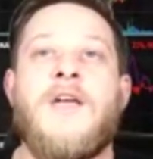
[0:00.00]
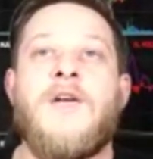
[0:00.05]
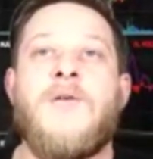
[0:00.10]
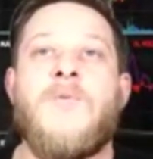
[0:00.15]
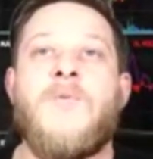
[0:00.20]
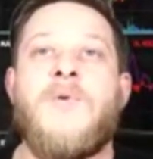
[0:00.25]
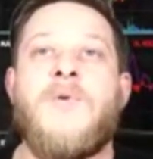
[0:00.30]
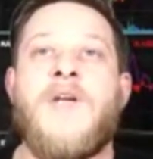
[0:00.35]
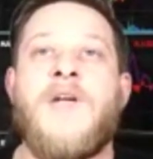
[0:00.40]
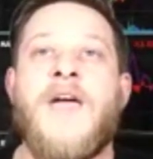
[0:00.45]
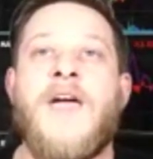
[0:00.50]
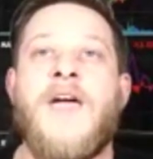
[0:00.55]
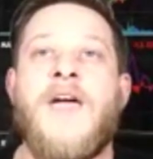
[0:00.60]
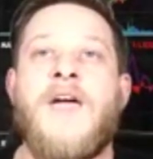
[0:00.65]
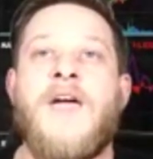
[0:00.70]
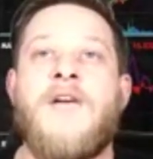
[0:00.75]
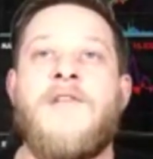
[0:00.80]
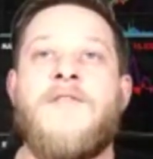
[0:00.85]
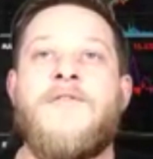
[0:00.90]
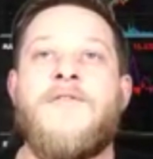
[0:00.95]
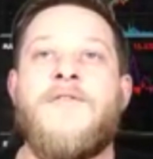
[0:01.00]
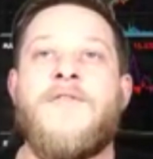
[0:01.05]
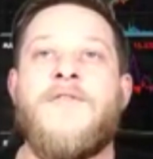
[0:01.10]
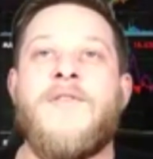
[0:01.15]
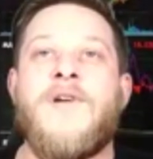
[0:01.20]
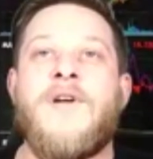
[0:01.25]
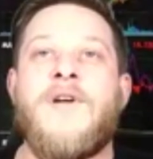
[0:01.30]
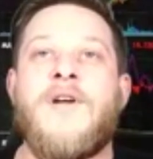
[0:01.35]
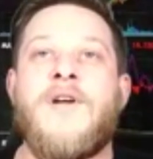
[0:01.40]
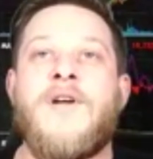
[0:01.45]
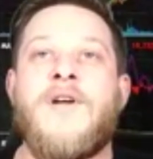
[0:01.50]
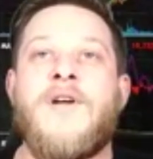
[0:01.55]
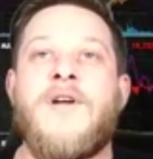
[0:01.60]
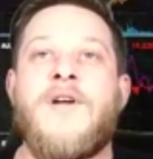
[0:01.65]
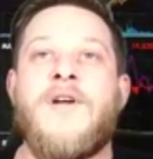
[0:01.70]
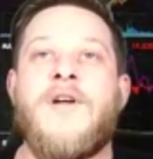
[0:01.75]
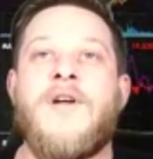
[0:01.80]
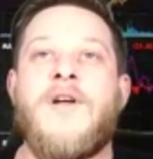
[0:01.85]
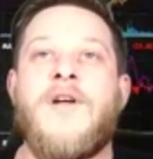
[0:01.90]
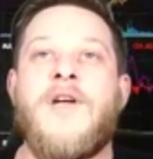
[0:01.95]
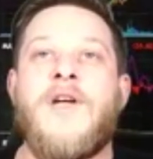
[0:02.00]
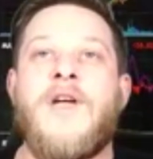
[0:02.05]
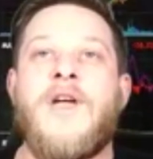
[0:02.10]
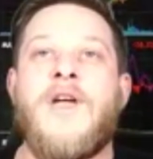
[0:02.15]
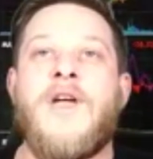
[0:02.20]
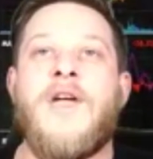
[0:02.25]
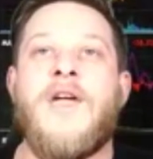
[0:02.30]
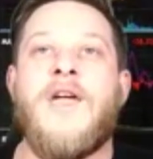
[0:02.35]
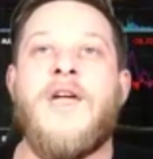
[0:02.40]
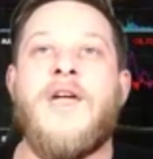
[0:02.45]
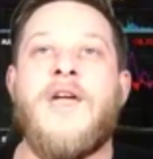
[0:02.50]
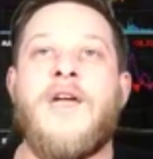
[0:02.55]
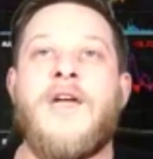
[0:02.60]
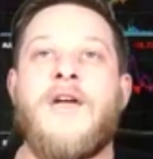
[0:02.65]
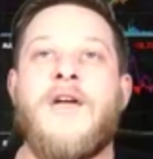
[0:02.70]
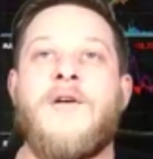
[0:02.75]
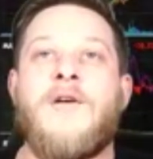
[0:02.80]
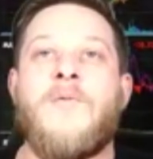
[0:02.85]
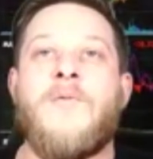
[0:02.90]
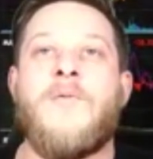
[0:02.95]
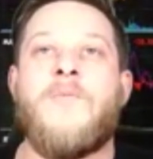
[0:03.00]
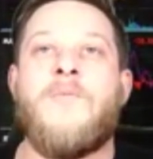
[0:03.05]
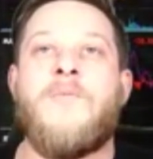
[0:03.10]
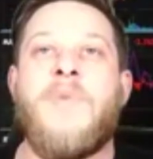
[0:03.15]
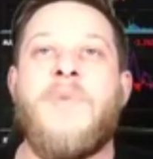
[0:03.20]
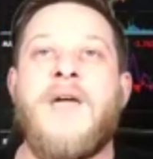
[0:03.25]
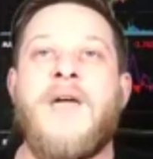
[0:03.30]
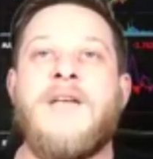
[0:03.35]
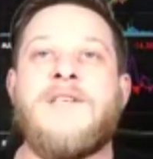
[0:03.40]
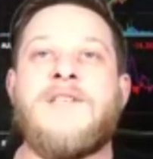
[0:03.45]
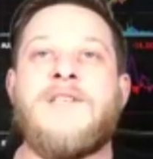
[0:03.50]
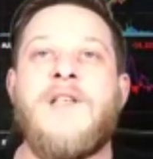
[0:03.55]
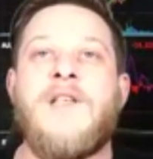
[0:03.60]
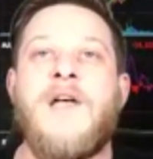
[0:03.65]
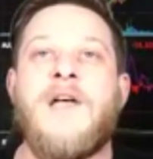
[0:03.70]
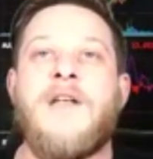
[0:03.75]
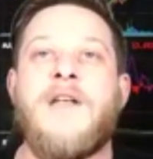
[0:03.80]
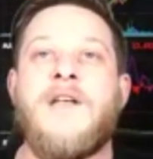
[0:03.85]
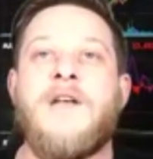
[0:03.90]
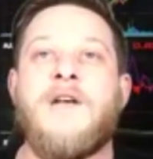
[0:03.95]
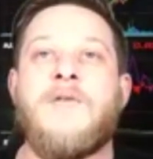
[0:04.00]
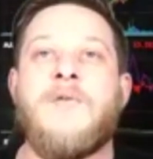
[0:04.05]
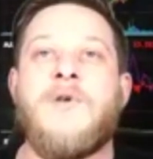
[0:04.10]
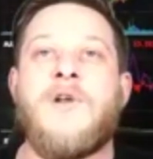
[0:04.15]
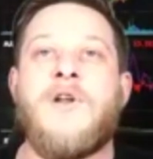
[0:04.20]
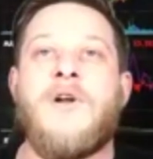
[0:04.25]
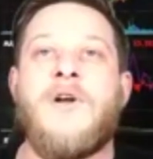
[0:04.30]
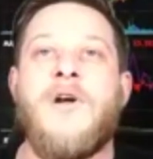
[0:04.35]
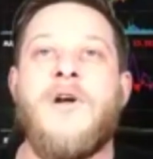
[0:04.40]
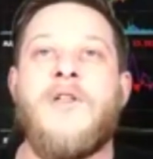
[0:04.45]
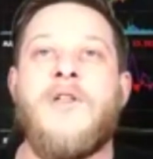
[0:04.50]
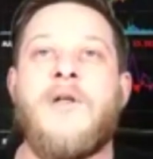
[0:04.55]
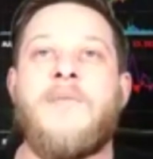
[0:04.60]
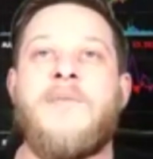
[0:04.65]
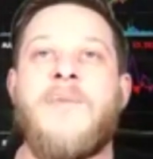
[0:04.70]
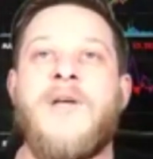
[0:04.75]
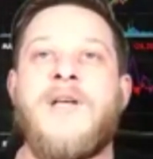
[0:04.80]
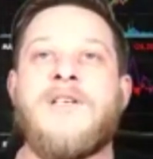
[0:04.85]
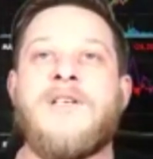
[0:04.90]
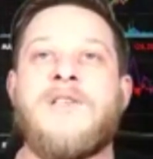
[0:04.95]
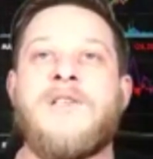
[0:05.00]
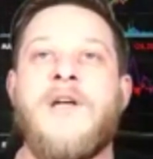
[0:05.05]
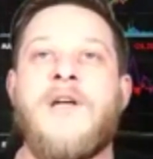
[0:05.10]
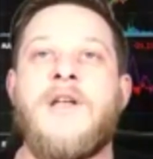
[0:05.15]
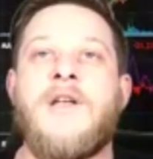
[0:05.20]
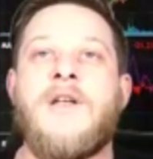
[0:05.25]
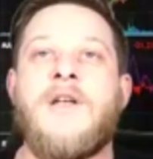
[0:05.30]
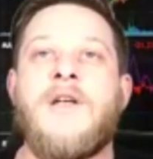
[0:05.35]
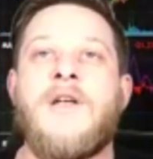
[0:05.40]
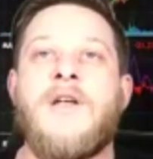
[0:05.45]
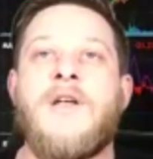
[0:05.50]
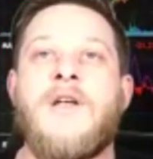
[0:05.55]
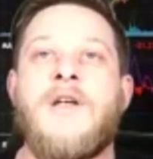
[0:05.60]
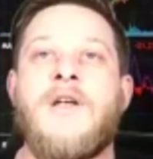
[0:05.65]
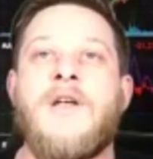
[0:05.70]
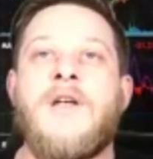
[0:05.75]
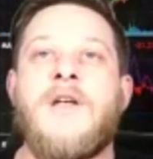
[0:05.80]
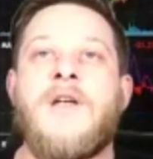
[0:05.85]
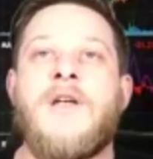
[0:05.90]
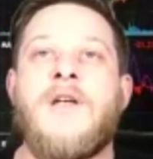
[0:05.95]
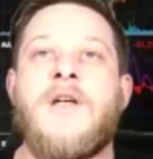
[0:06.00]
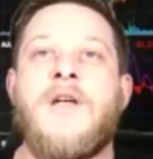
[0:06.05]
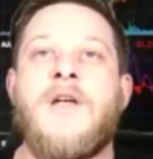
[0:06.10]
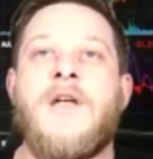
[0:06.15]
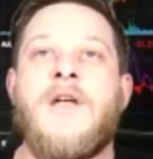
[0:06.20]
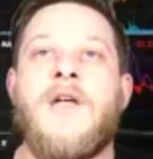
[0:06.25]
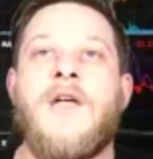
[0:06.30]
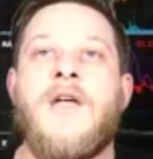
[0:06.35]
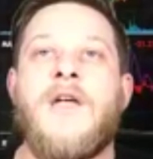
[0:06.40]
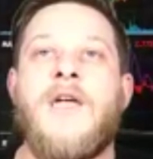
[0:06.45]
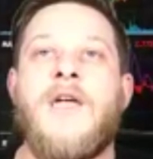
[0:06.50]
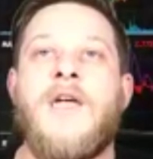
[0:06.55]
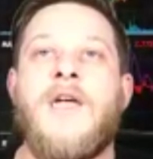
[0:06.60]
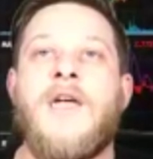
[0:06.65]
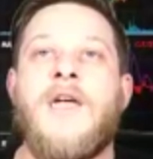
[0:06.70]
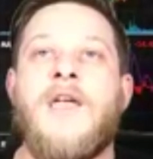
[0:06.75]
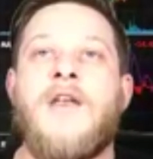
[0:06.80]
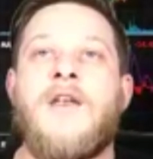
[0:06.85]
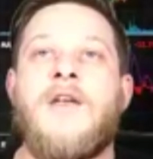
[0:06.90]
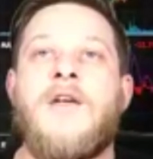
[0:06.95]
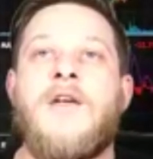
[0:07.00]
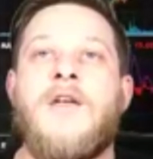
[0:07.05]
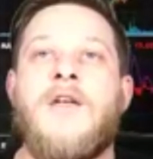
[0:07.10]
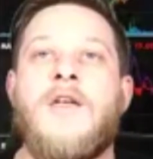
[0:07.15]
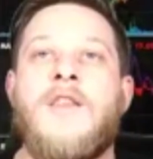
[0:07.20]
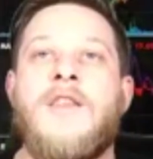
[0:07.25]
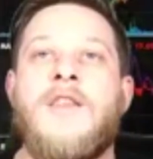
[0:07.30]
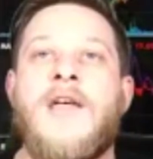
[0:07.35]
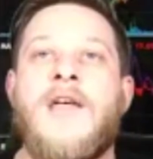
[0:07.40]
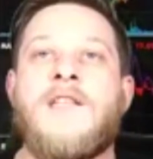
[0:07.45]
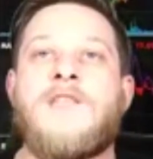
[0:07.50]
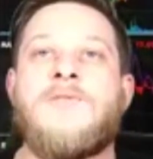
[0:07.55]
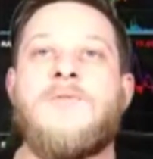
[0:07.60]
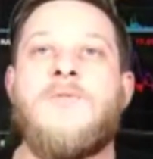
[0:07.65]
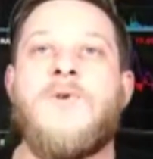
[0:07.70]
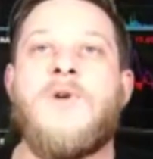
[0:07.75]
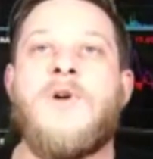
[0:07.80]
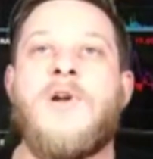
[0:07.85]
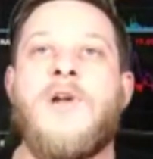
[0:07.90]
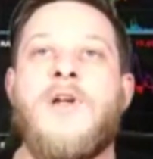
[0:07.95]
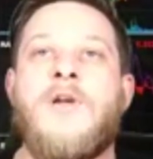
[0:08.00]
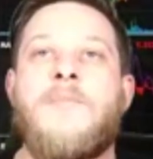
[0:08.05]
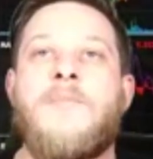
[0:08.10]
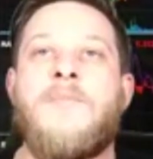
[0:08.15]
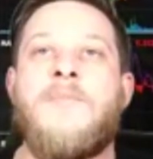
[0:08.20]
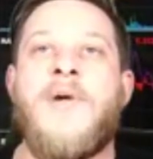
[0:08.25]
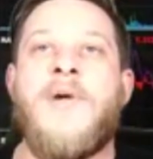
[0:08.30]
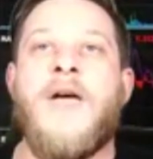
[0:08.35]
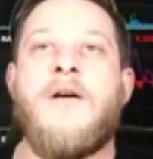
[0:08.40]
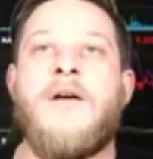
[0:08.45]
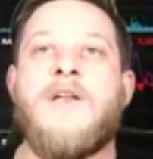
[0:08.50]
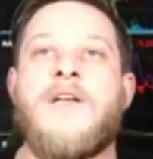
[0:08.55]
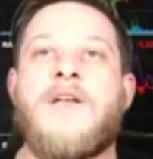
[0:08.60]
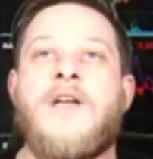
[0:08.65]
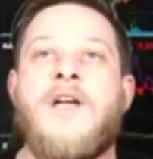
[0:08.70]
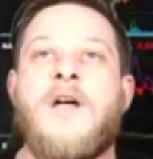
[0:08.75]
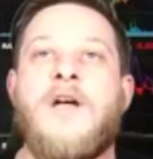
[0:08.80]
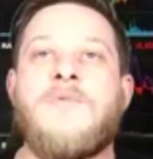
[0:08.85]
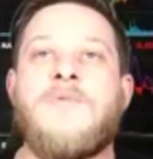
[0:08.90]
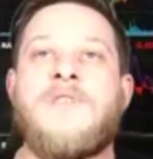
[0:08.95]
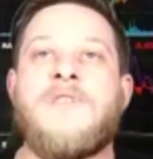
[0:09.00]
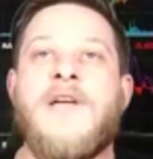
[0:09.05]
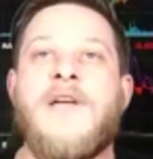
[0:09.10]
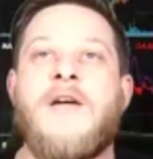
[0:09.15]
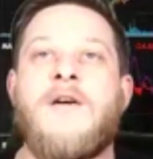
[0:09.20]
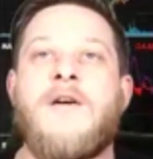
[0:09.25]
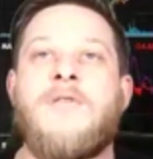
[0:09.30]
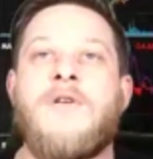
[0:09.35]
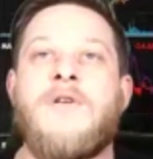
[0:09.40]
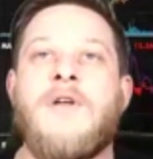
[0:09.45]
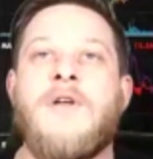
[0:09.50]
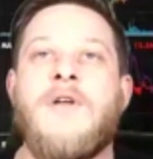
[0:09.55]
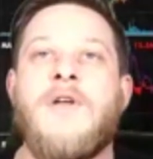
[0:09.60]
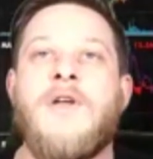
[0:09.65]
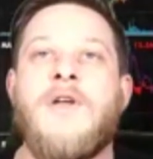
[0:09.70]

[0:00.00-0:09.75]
we have a baseline here. We're going to call that a baseline. And that's where it comes down